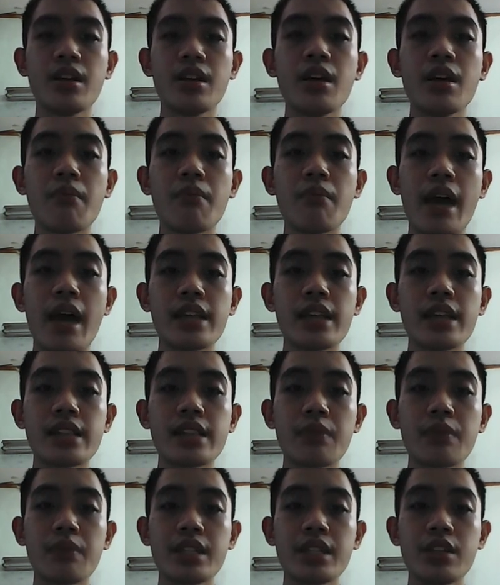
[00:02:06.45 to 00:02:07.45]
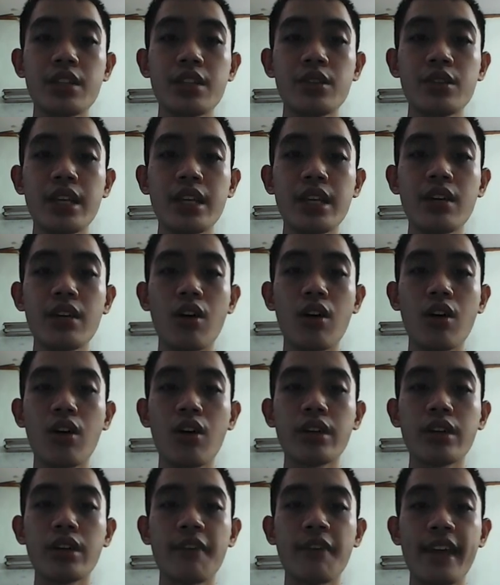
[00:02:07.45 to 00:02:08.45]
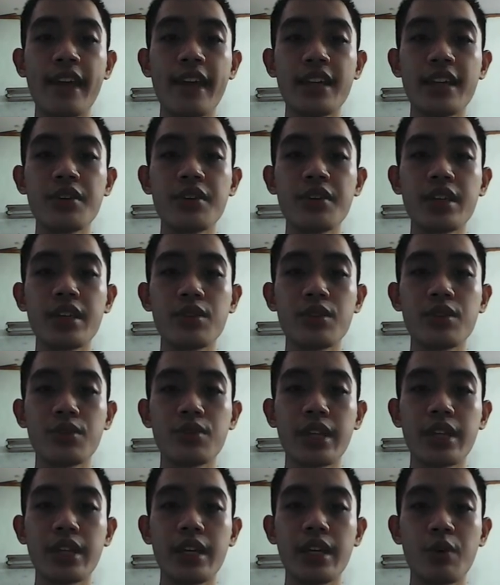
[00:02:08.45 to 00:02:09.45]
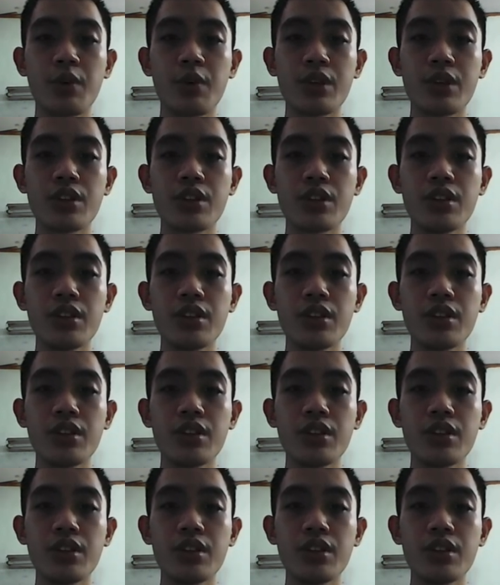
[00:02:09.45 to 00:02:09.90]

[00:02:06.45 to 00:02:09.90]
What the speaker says: By substituting all the value into the equation,